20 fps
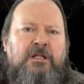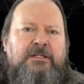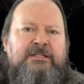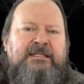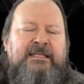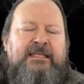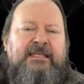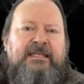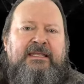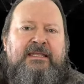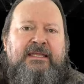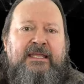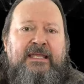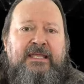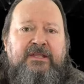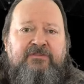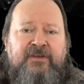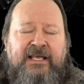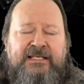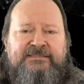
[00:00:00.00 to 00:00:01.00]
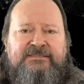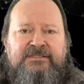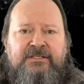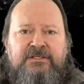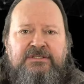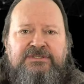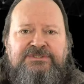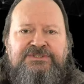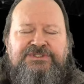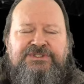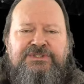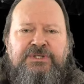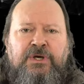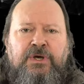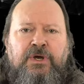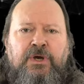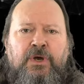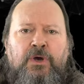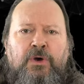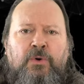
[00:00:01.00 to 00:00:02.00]
the investors
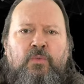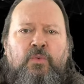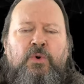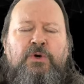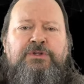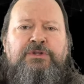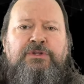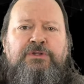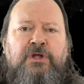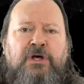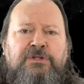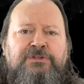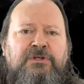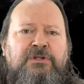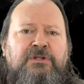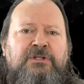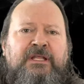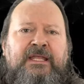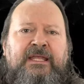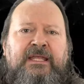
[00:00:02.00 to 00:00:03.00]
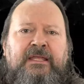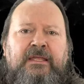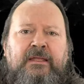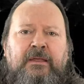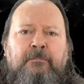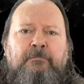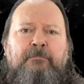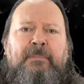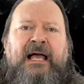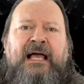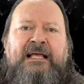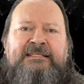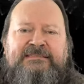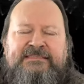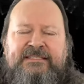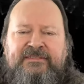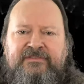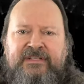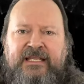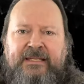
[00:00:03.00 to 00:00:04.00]
would not only
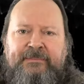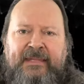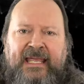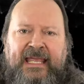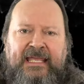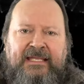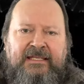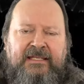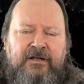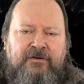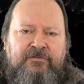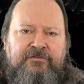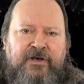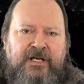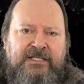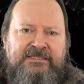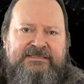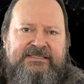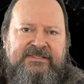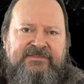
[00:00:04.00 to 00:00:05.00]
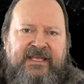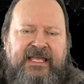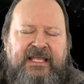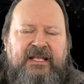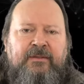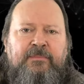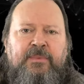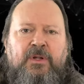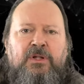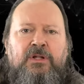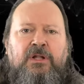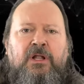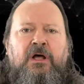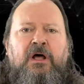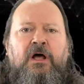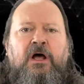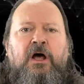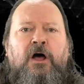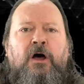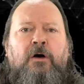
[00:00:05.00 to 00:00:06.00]
passively make their funds available,
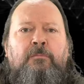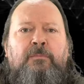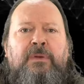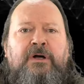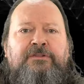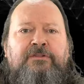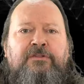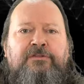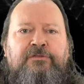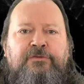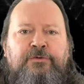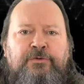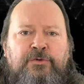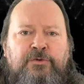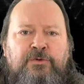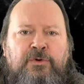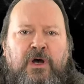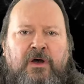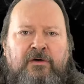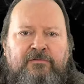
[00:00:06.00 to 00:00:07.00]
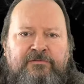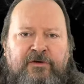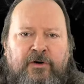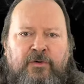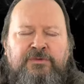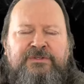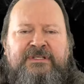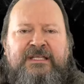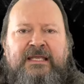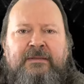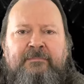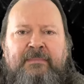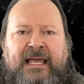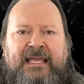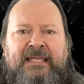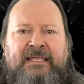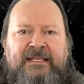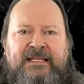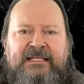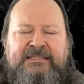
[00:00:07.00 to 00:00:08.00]
but through a voting
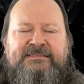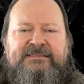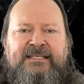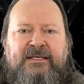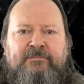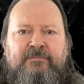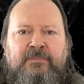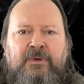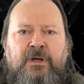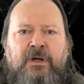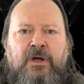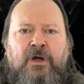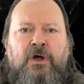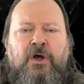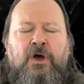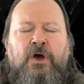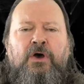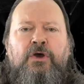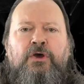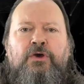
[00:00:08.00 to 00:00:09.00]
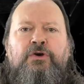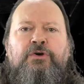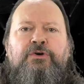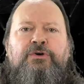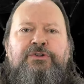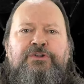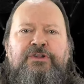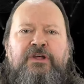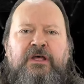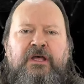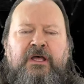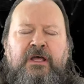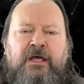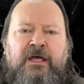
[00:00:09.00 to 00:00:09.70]
mechanism could